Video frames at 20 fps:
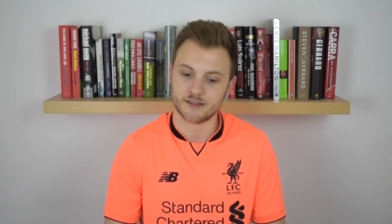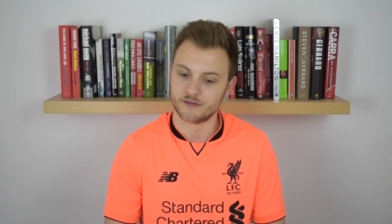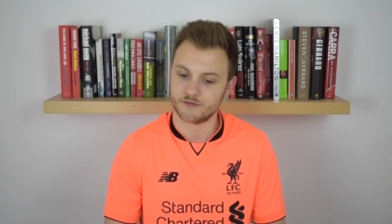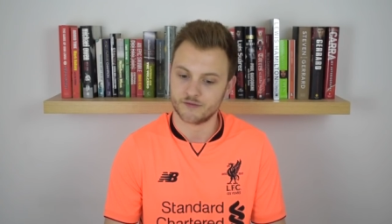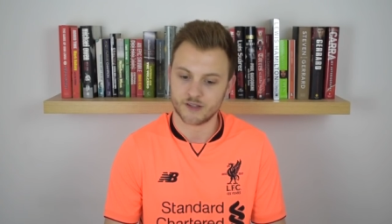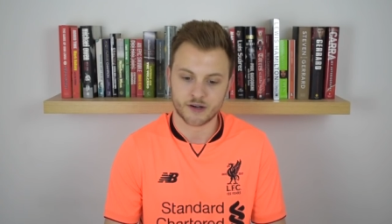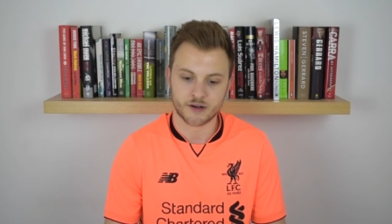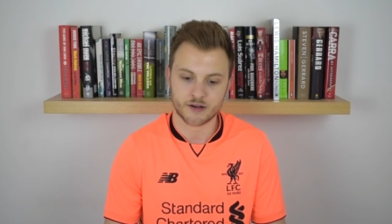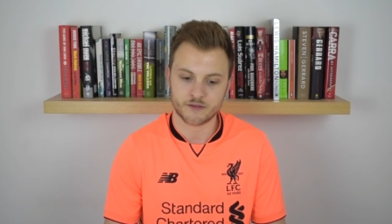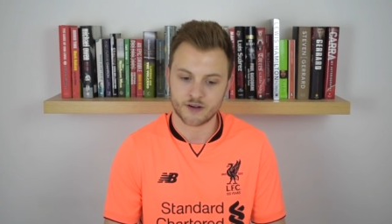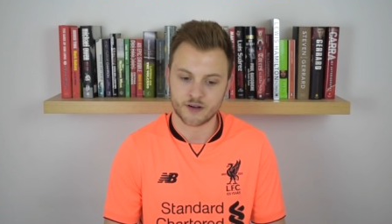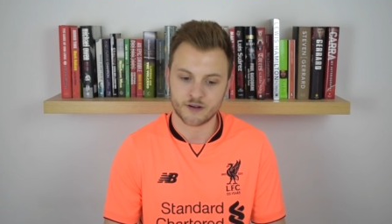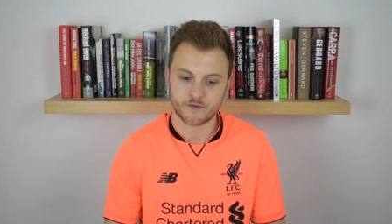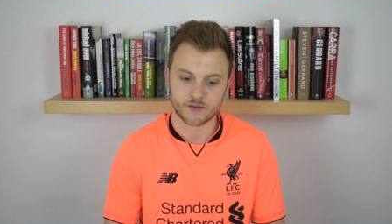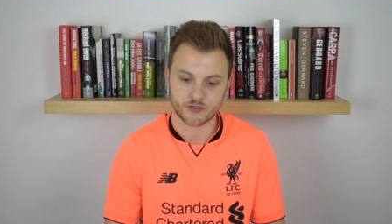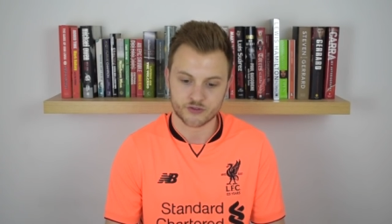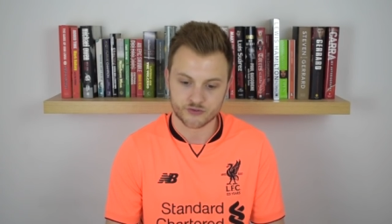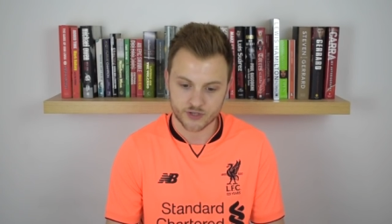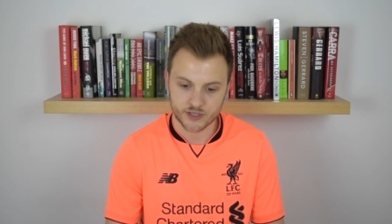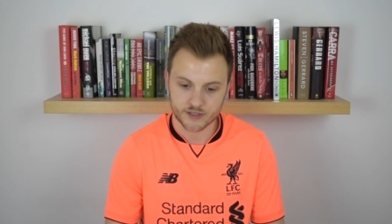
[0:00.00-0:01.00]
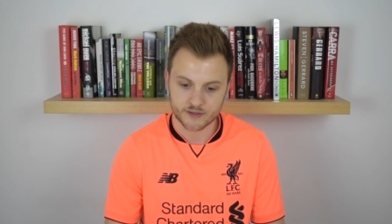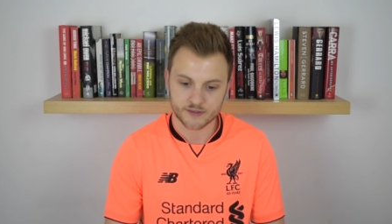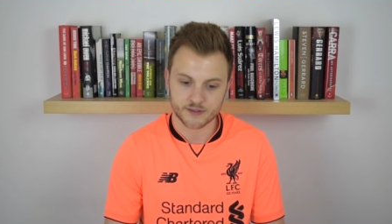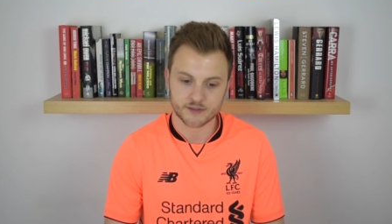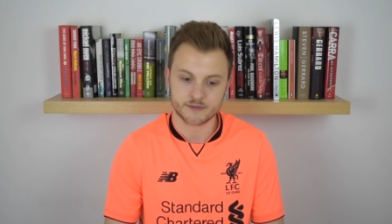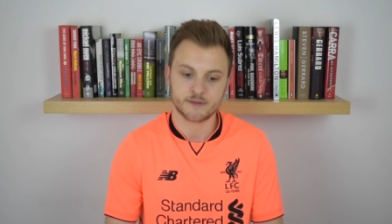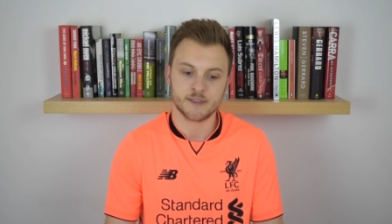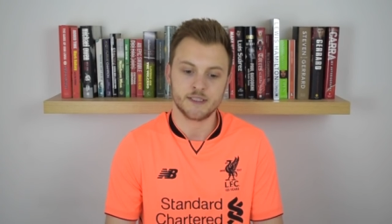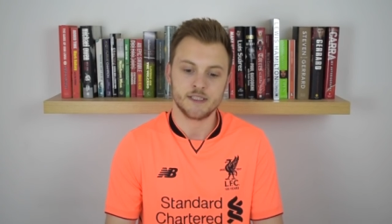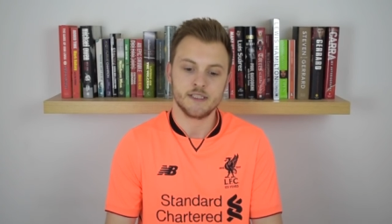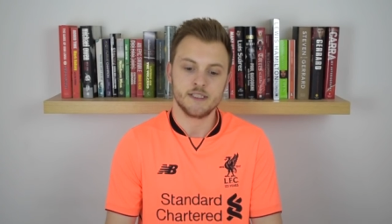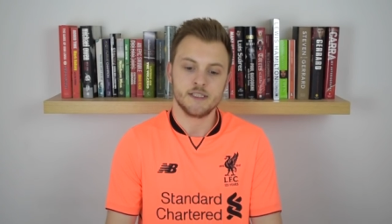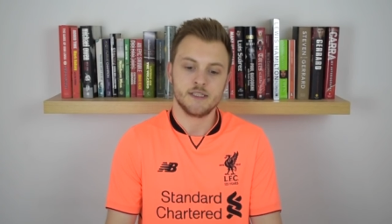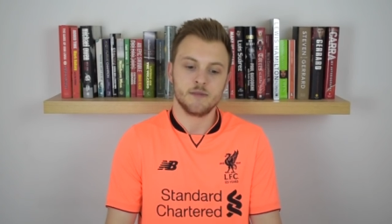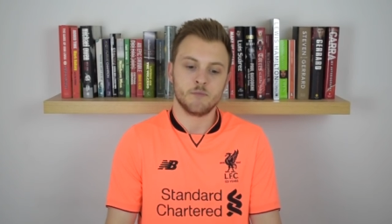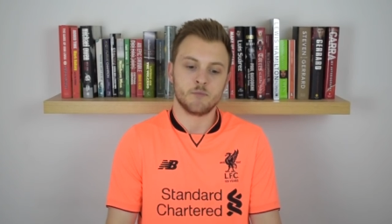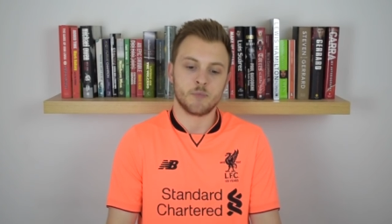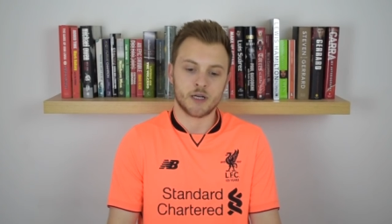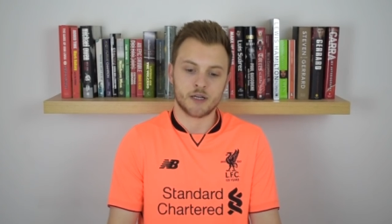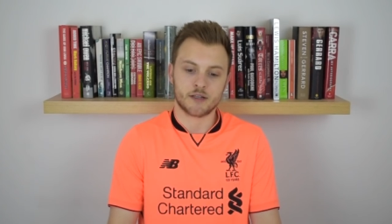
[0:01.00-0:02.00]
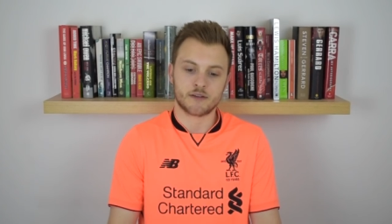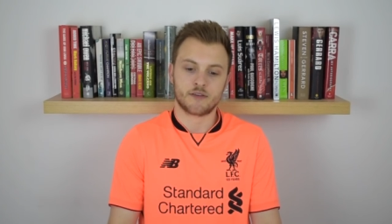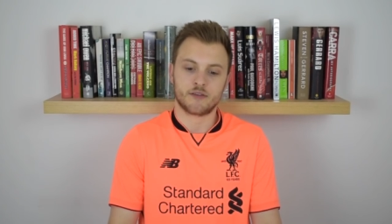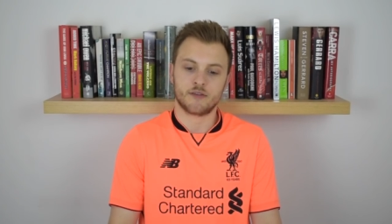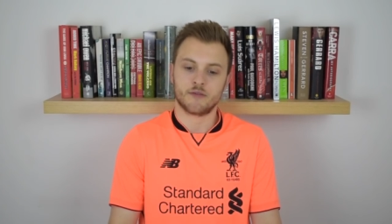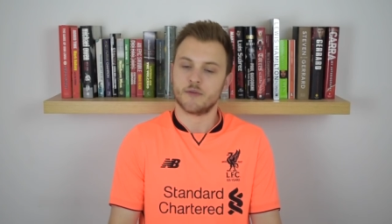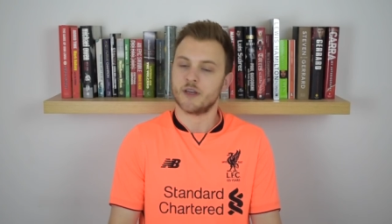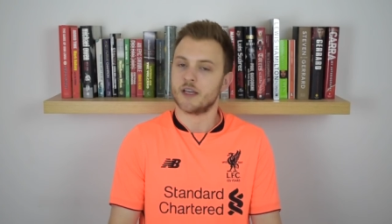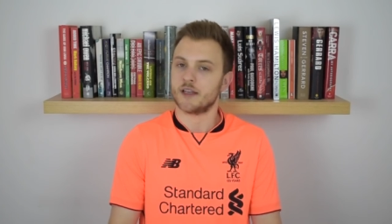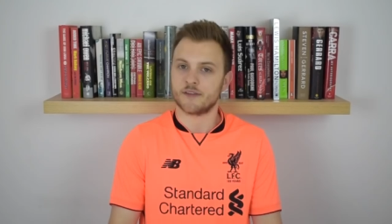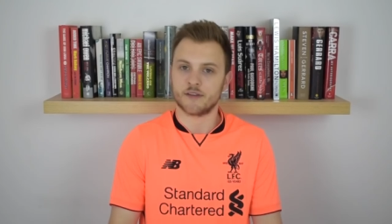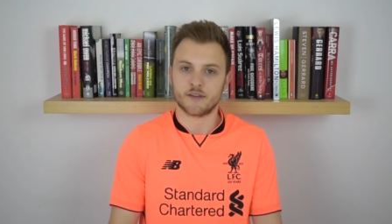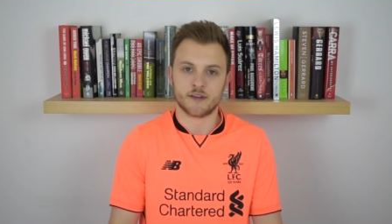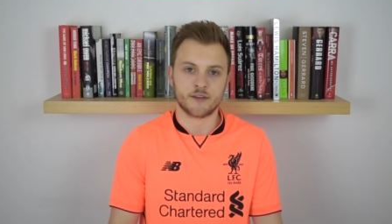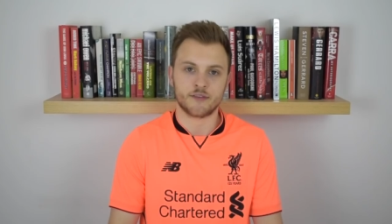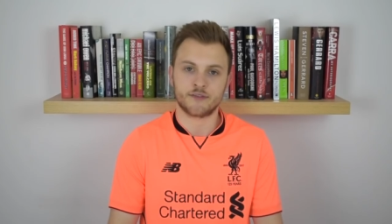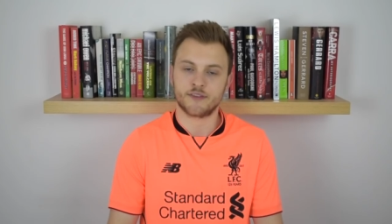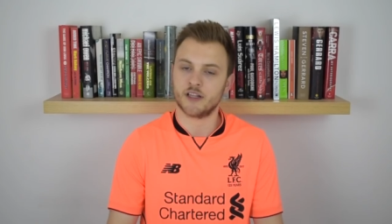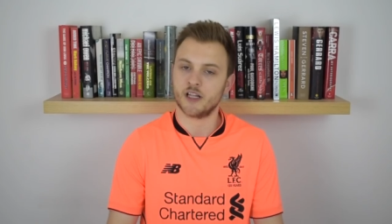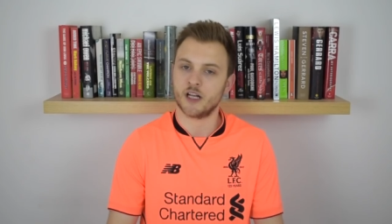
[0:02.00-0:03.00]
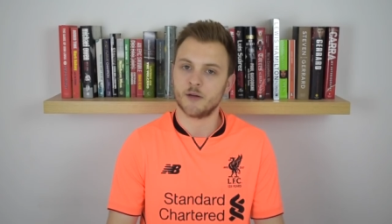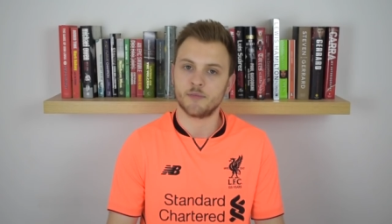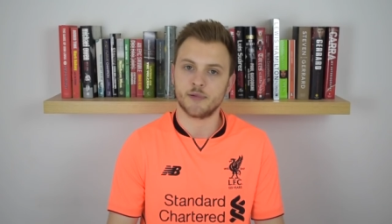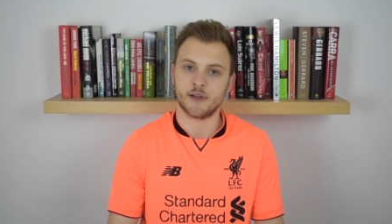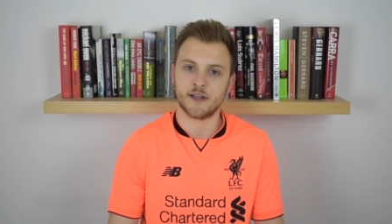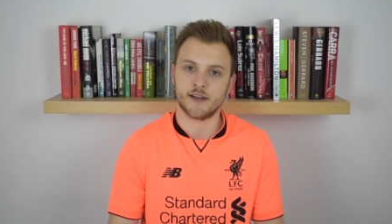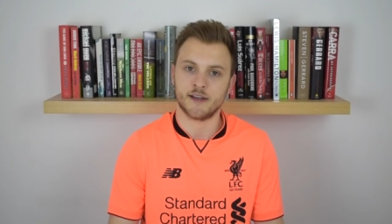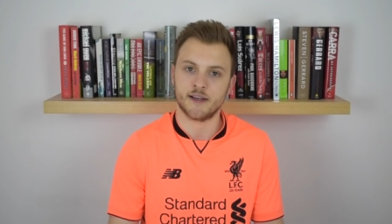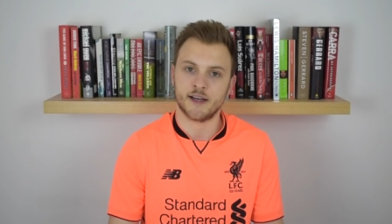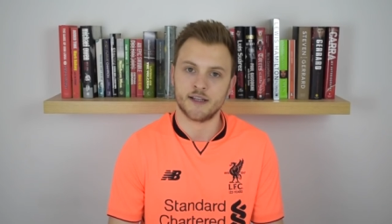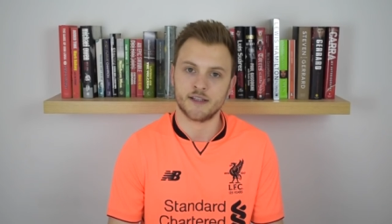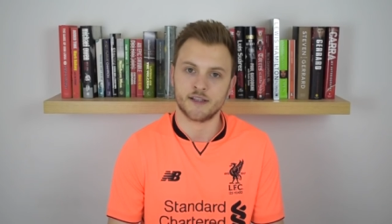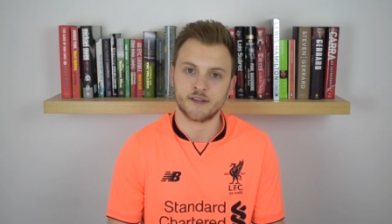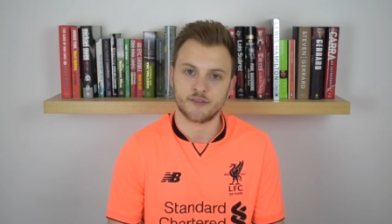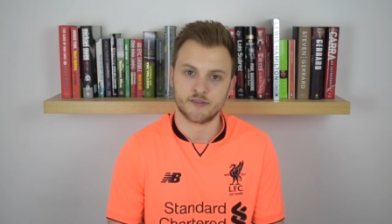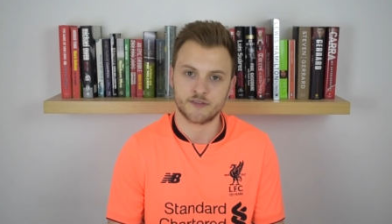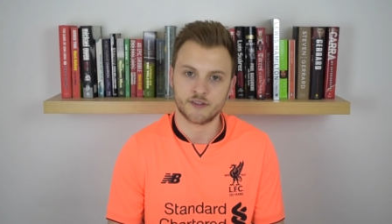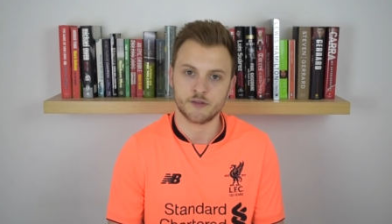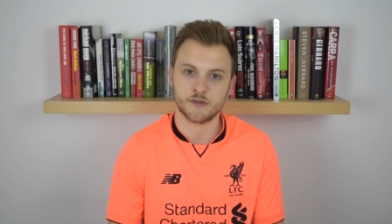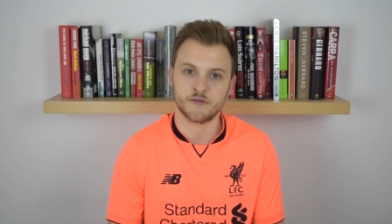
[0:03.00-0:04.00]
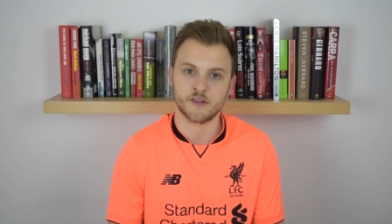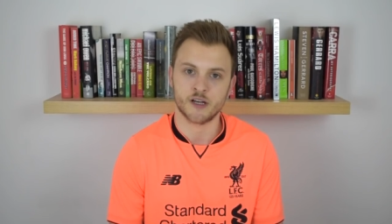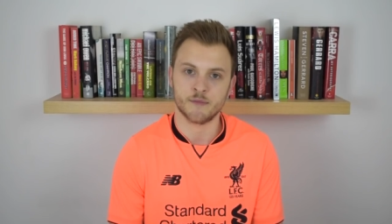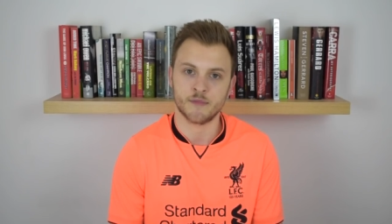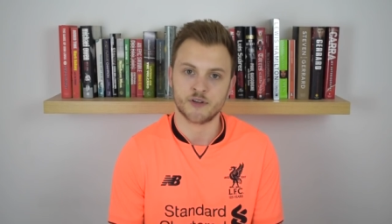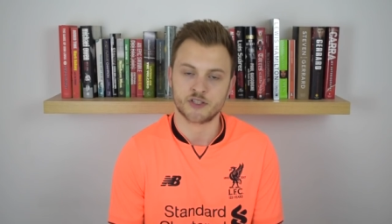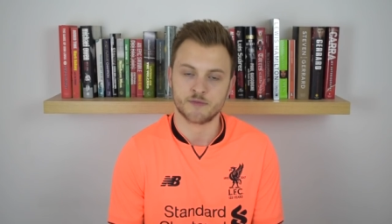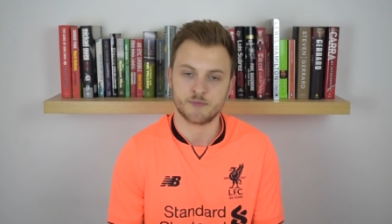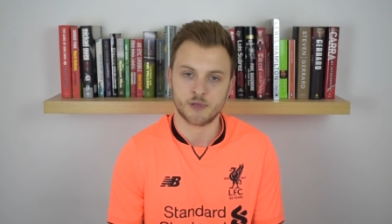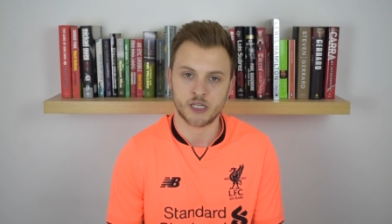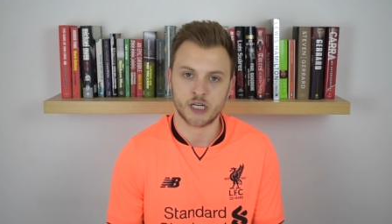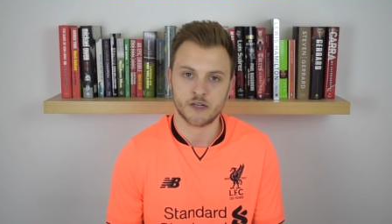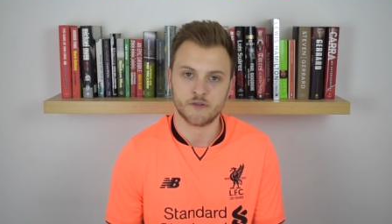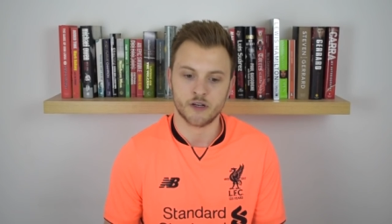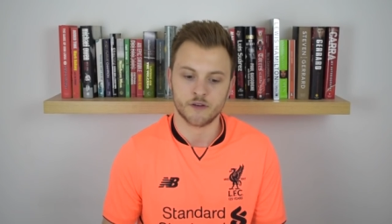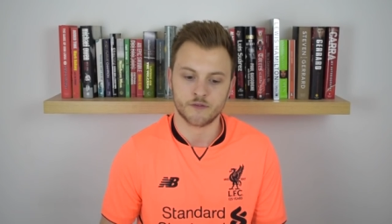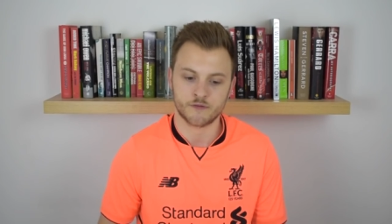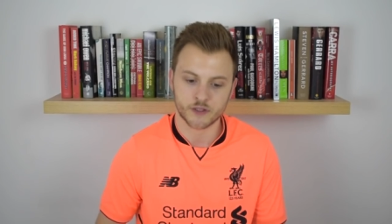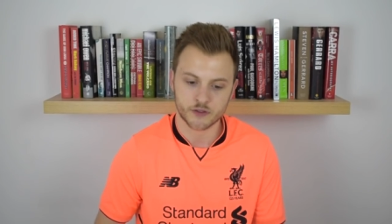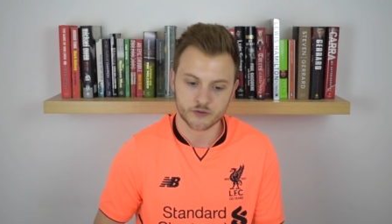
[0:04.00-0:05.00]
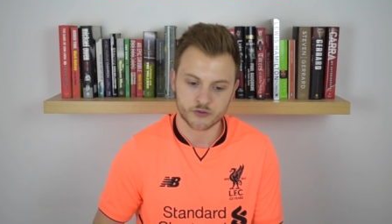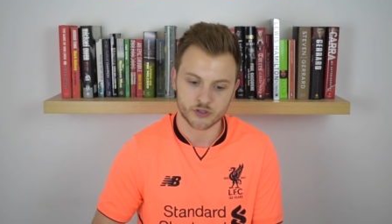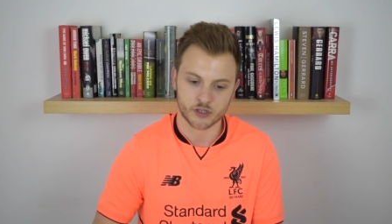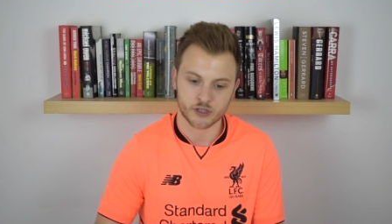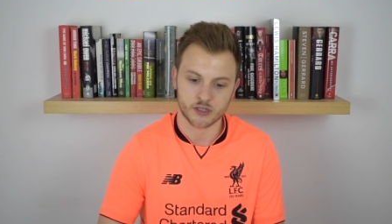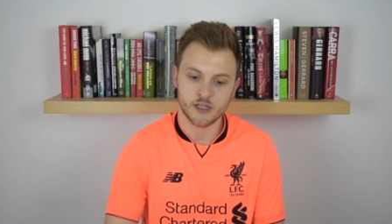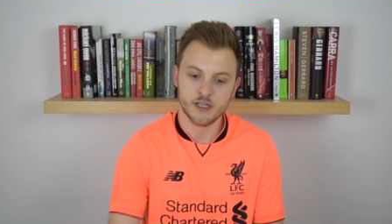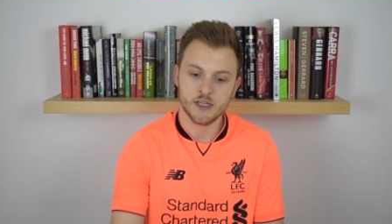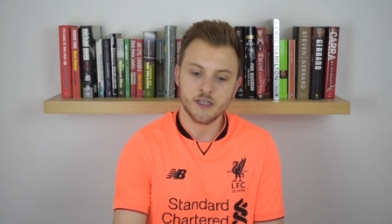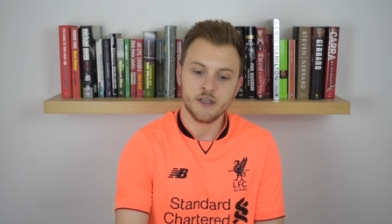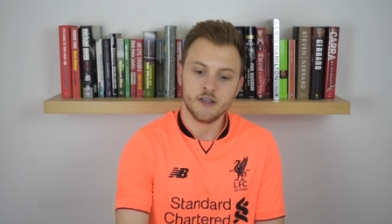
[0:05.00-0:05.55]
It's very, very frustrating, but he's, he's still our player and he's still very much a part of our future.